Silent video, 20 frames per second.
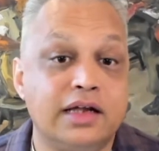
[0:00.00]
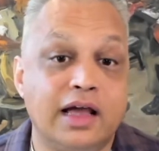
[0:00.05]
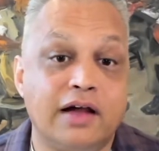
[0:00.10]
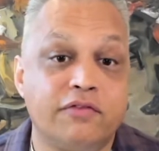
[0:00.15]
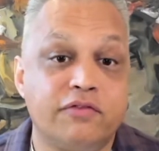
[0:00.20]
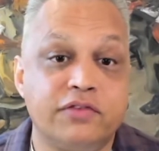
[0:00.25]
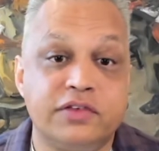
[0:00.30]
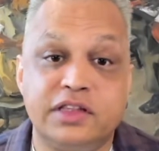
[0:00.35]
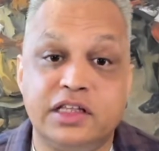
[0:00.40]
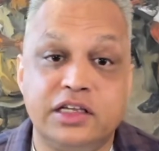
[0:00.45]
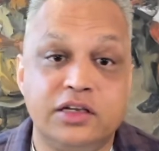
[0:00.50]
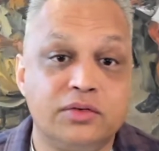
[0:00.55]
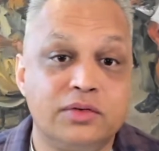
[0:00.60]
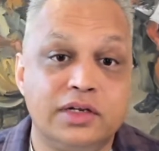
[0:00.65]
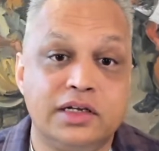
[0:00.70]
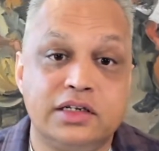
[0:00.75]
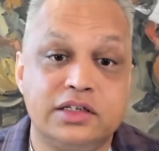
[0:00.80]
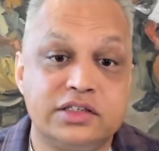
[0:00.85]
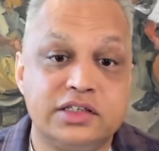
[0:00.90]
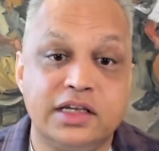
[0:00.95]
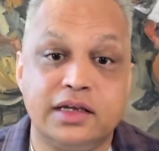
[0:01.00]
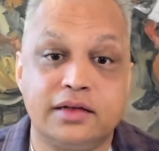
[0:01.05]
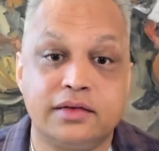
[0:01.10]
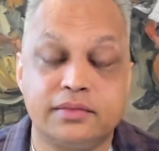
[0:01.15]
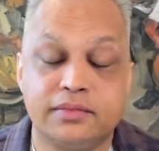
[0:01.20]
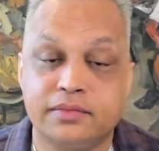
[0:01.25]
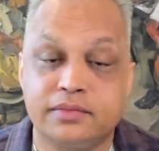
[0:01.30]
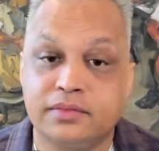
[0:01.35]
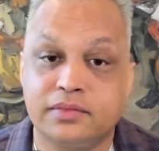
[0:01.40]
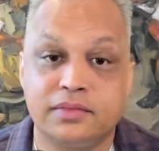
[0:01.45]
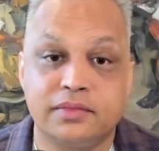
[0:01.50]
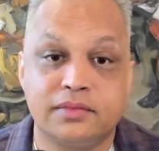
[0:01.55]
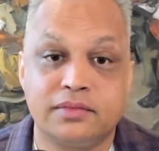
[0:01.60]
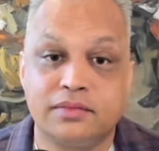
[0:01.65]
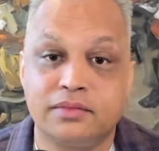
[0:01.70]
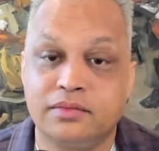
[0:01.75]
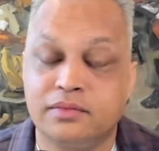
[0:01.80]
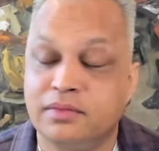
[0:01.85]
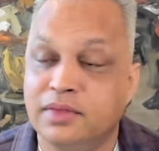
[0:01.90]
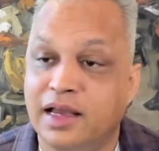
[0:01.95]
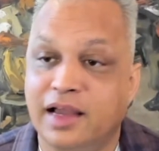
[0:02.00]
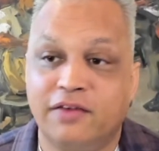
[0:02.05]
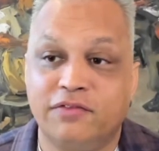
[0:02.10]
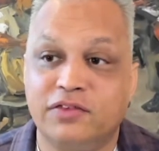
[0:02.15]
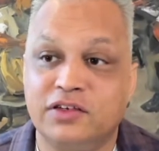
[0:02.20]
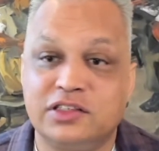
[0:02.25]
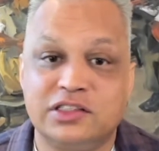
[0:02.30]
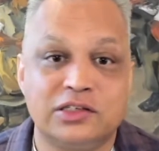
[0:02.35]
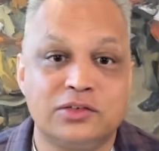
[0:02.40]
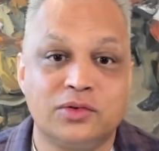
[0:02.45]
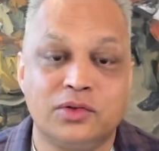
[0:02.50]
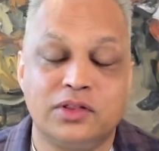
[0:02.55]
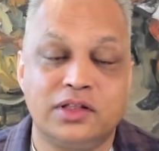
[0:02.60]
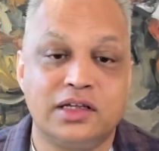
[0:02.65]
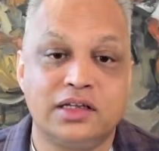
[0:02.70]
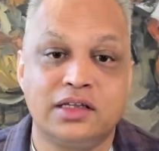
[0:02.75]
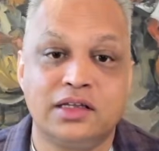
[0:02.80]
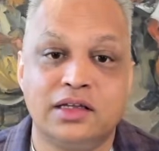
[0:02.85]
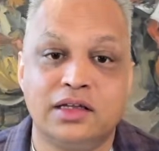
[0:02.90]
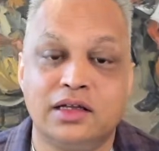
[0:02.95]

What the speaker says: Everything you need is here. Every single thing.